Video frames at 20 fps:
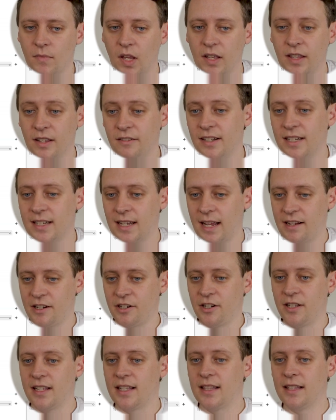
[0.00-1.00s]
There is
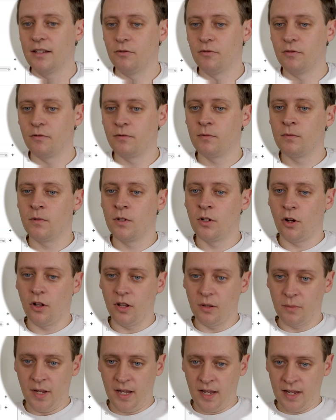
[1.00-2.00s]
actually a little
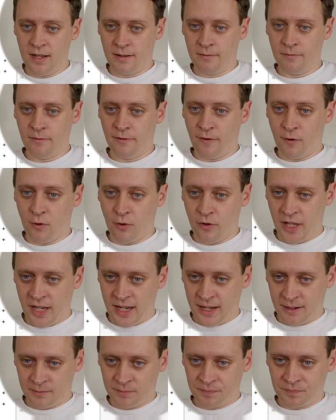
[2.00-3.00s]
column here for
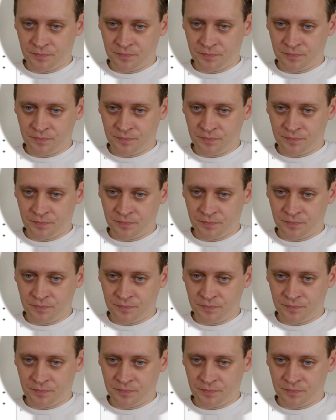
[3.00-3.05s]
that.